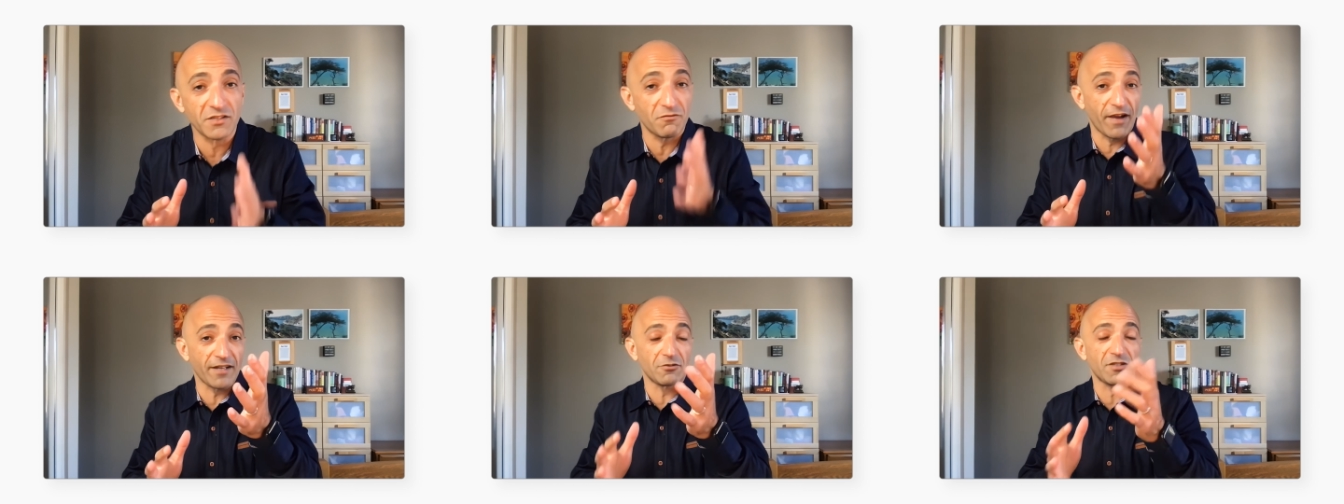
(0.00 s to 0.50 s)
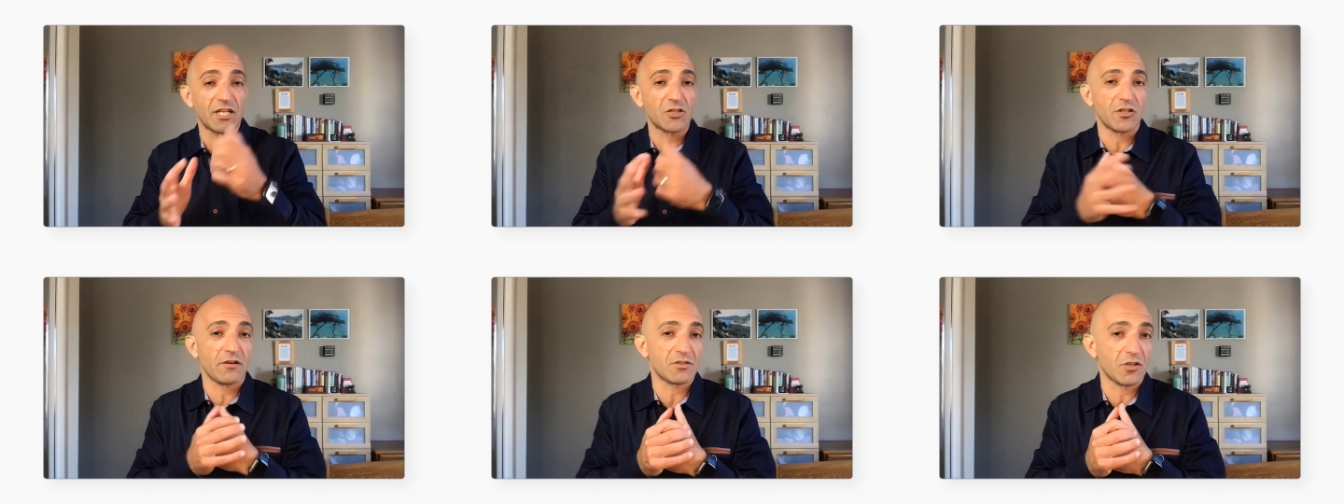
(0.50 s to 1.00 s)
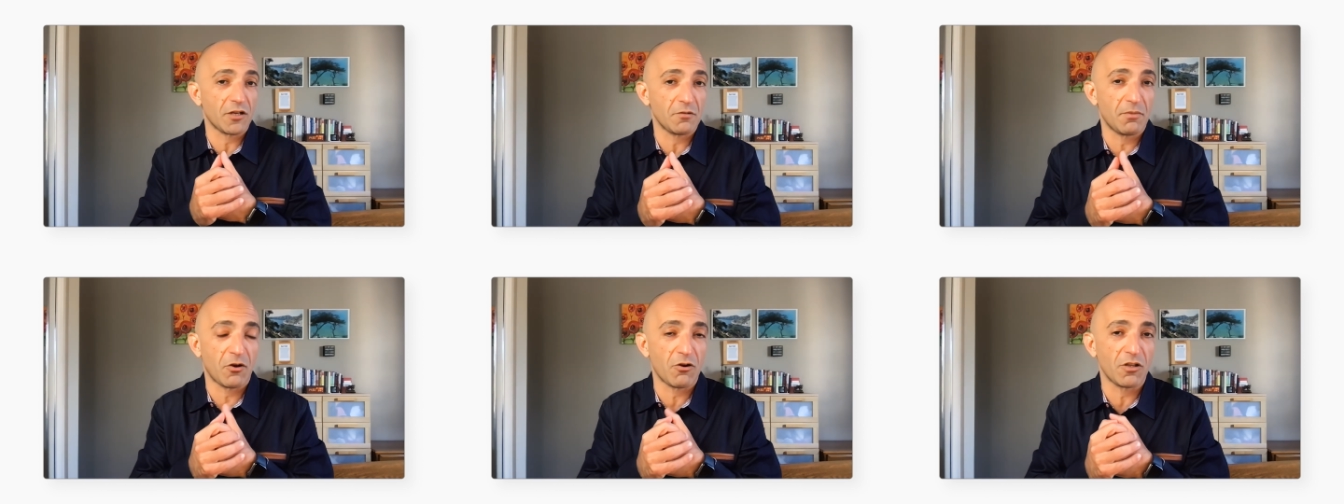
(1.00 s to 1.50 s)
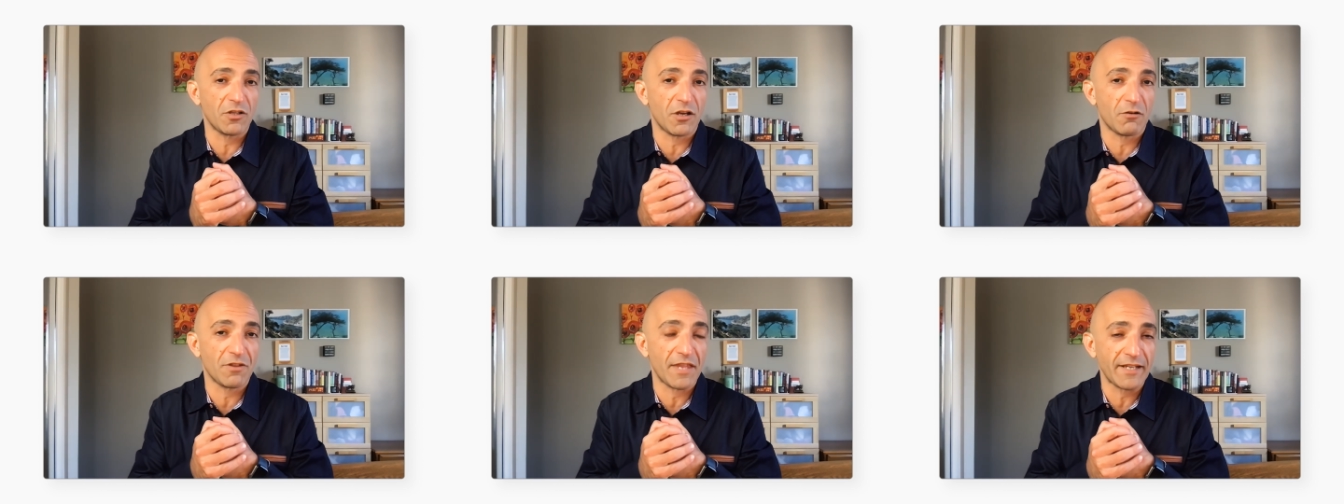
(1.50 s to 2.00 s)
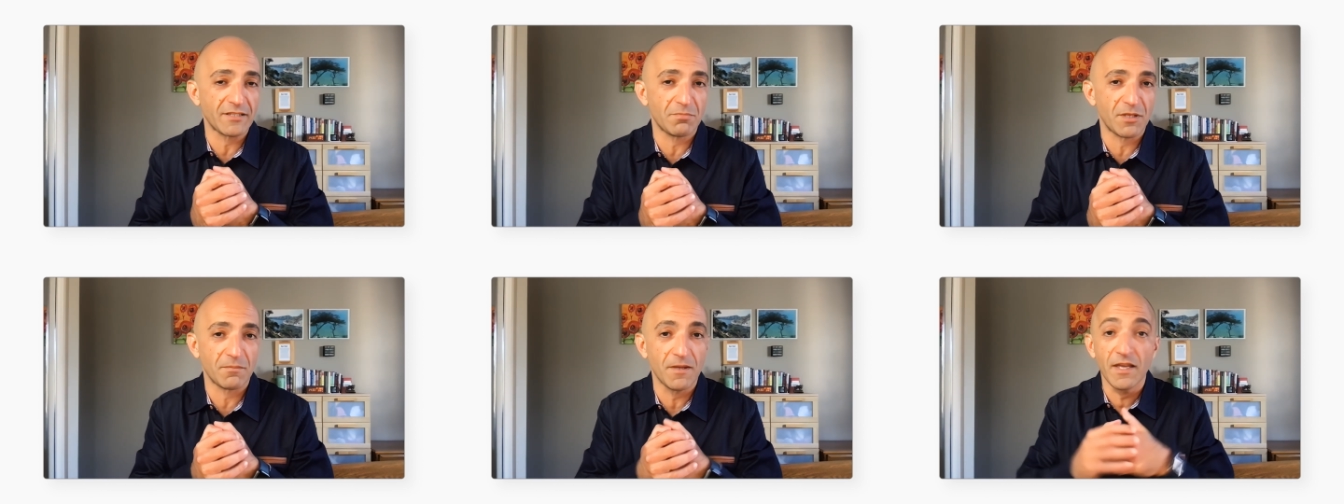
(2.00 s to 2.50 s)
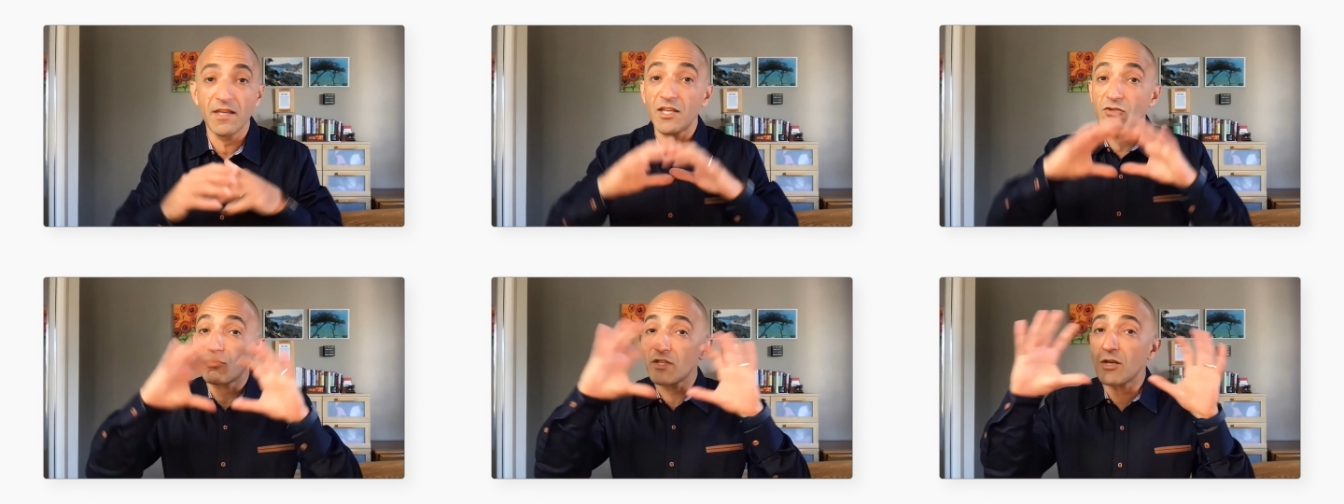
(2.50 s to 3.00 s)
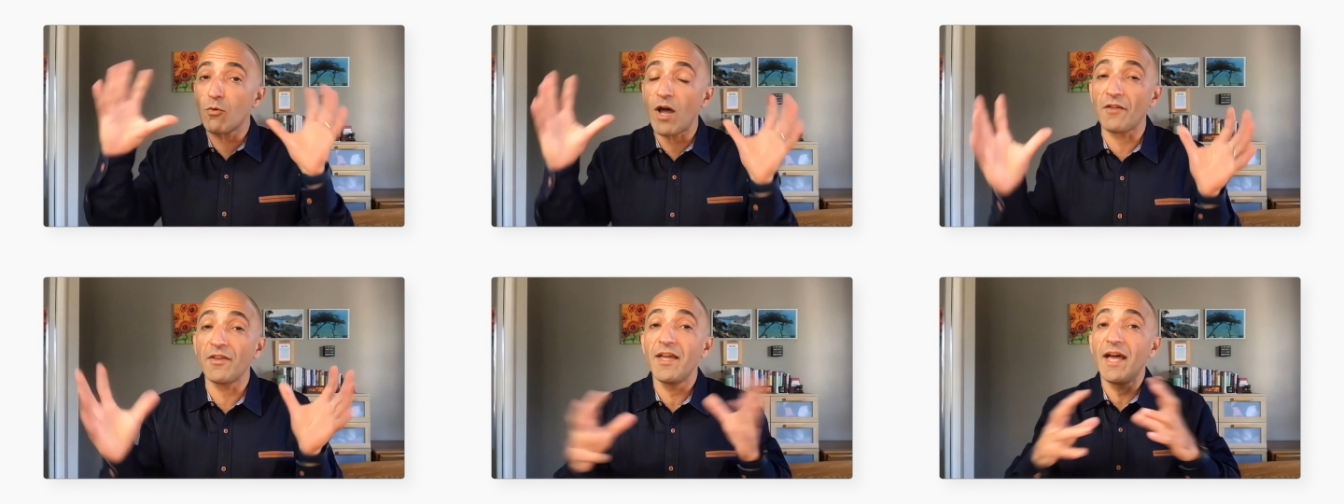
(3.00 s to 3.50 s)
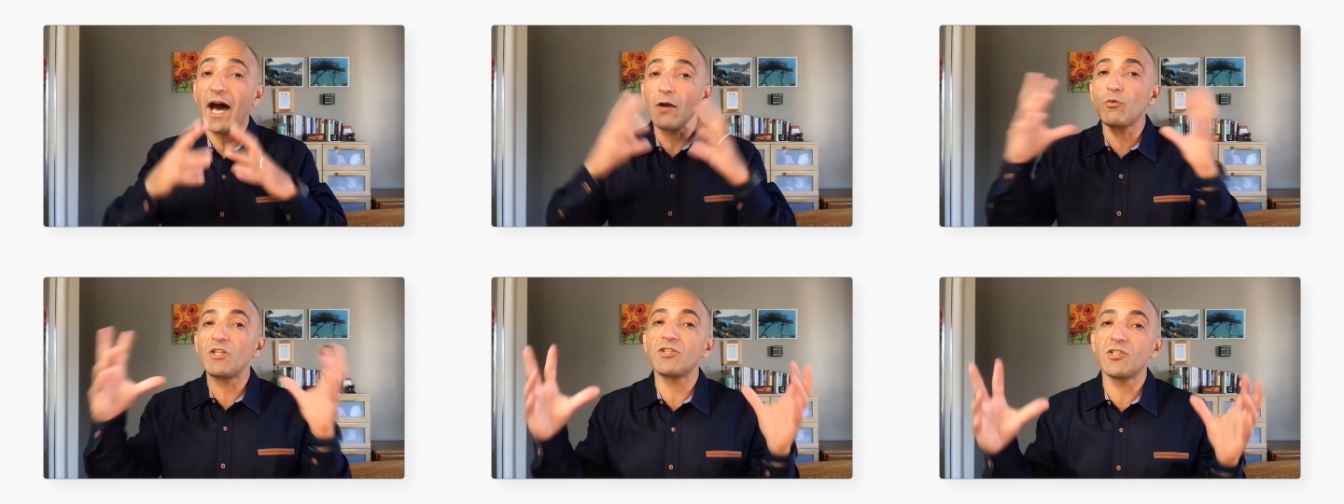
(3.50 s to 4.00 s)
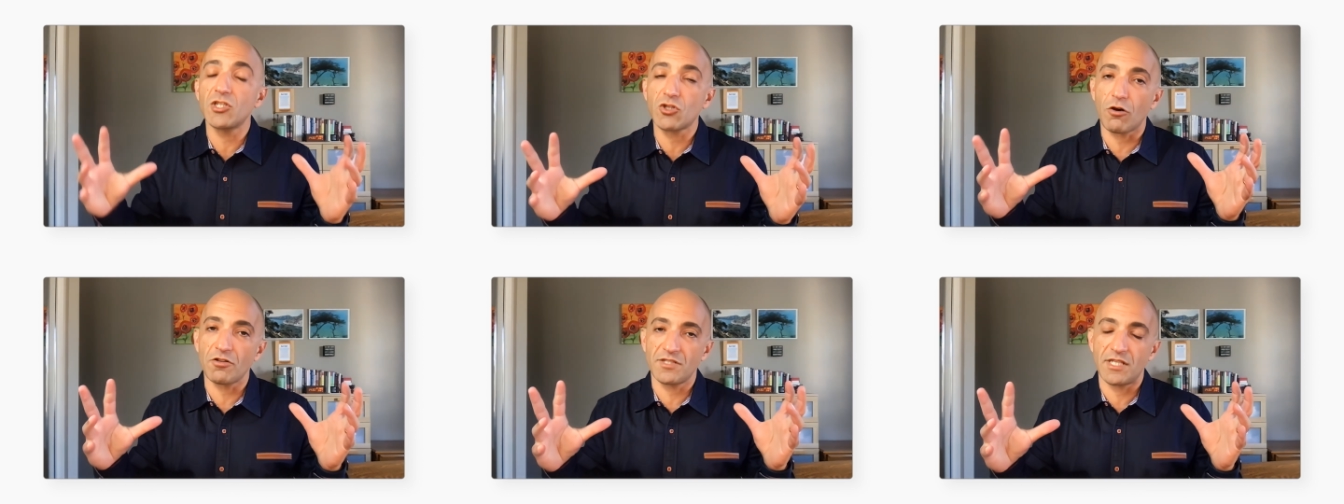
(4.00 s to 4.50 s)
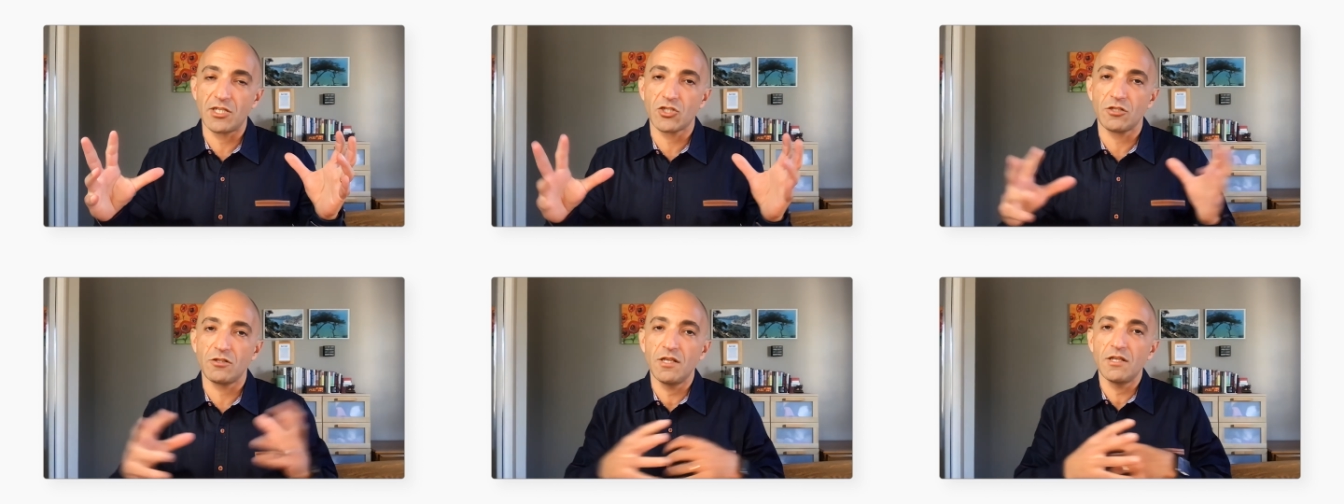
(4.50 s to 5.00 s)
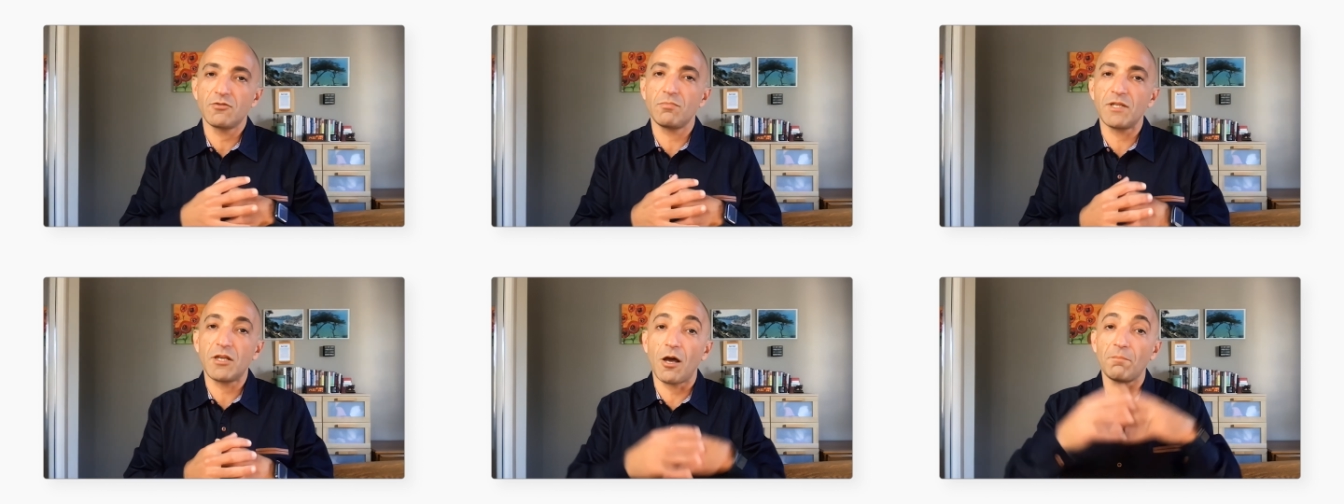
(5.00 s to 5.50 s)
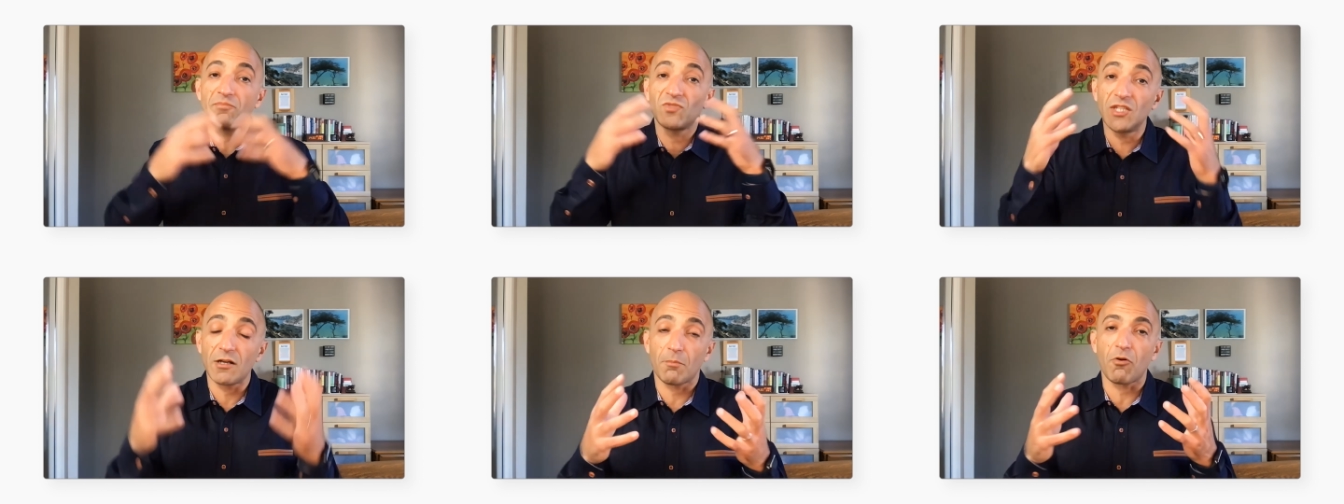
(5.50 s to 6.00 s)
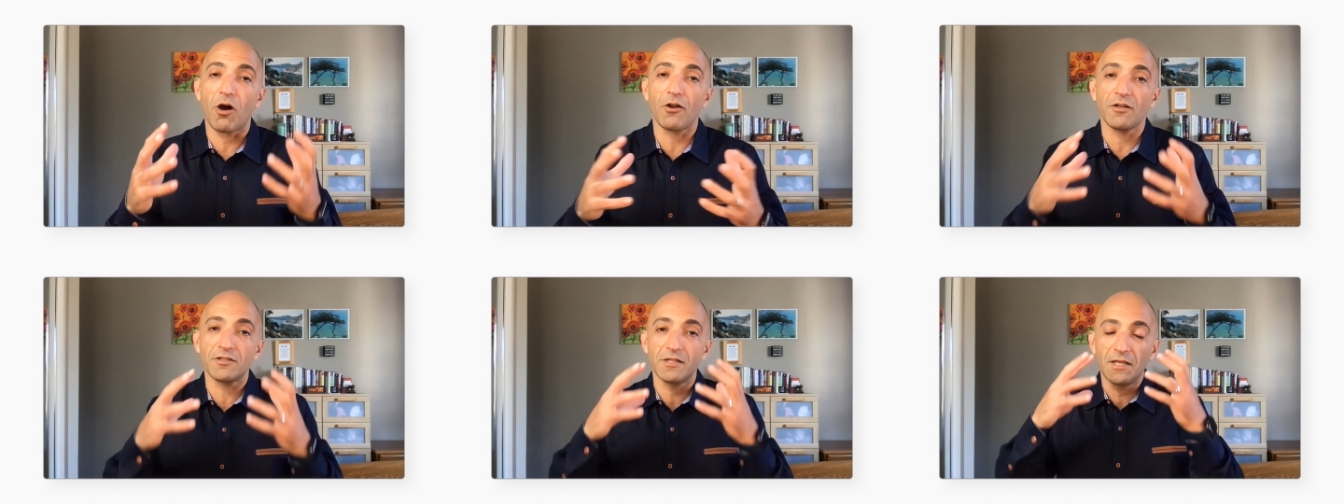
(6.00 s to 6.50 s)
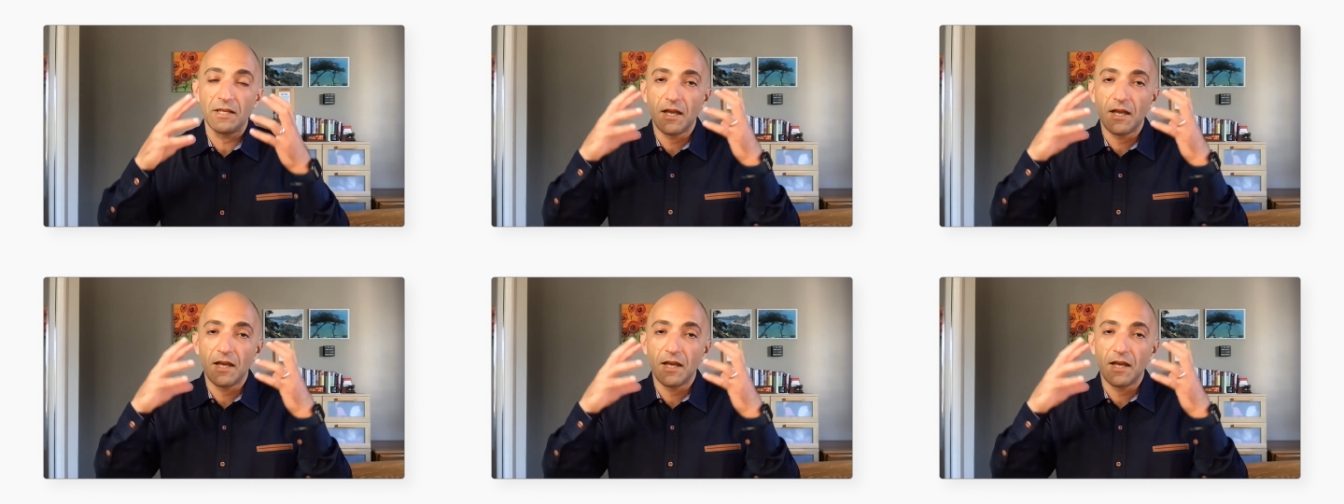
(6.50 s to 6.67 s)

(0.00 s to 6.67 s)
In fact, the session I was talking about earlier with Exabeam is really around how do we teach organization to become data product